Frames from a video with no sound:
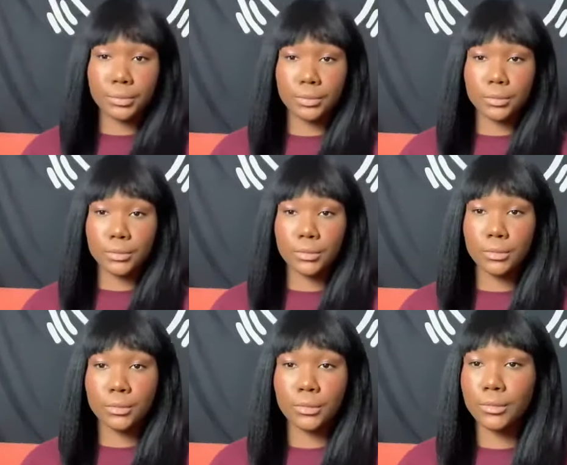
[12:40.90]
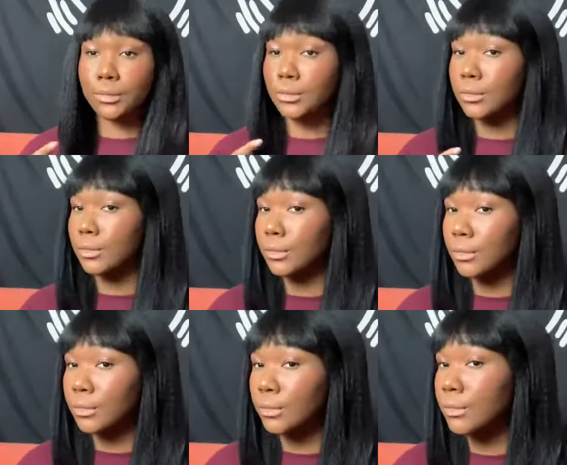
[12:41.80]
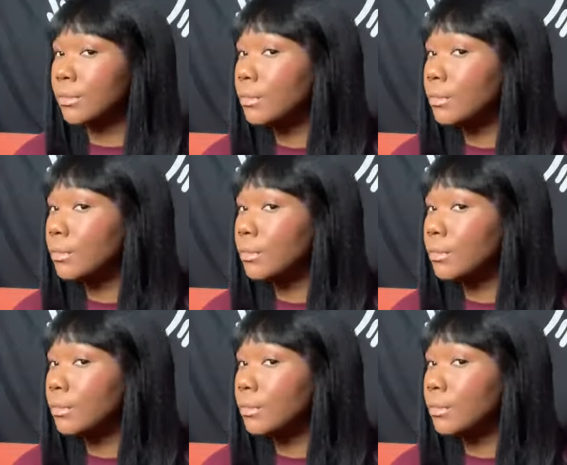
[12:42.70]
Nothing is said.